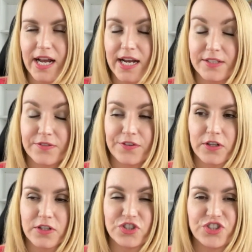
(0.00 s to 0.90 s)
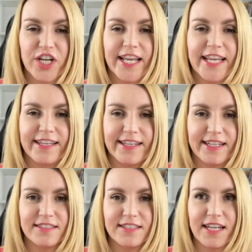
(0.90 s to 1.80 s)
It feels
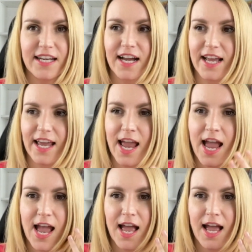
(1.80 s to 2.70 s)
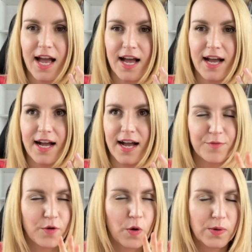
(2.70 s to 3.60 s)
gigantic.
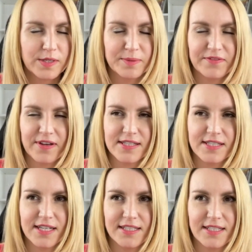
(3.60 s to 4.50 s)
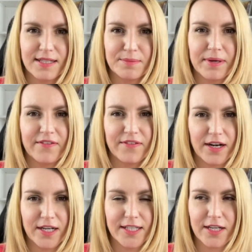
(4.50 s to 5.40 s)
I've always been fascinated by
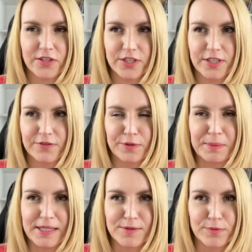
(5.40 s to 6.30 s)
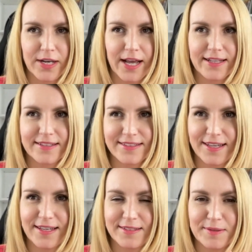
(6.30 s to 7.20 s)
architecture. For me, it's more like
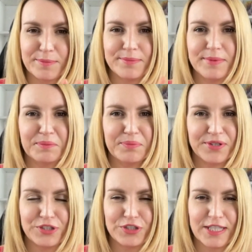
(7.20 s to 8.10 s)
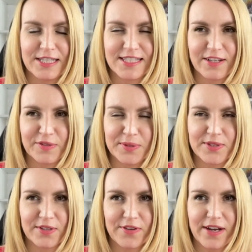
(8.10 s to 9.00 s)
the bridges and stuff, because
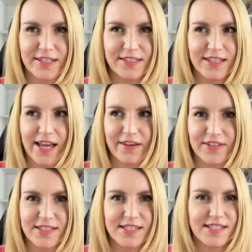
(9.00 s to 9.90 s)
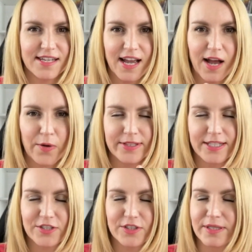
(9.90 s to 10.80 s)
I find it like fascinating how it's
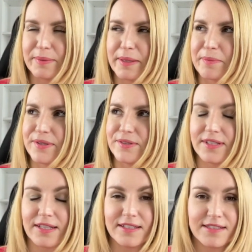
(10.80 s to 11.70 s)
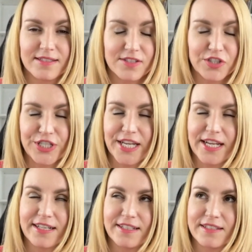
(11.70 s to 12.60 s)
actually being built and it's sturdy
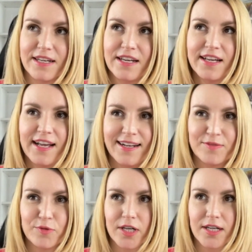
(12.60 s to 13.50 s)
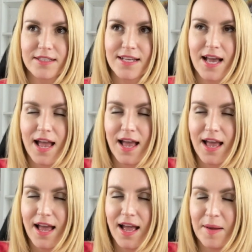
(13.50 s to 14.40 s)
and it works.
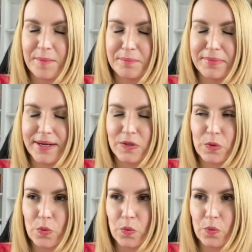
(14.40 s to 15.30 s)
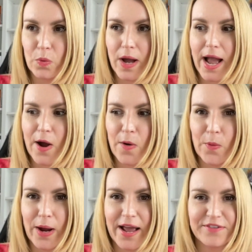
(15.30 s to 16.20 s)
But
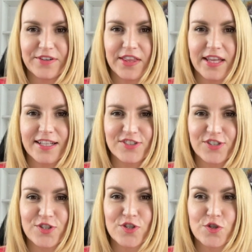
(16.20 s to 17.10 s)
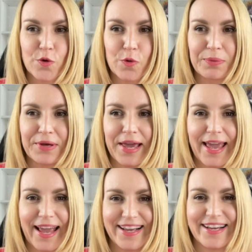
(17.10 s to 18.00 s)
wow, everything is just so
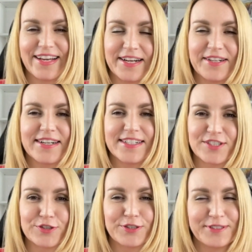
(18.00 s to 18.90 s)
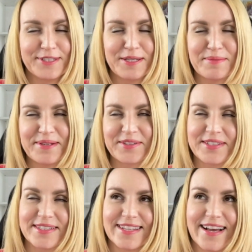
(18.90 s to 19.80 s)
big. Are you guys sure you're not
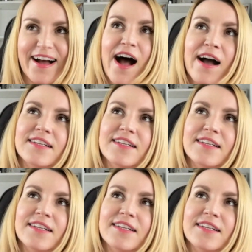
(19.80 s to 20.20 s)
Americans? Huh?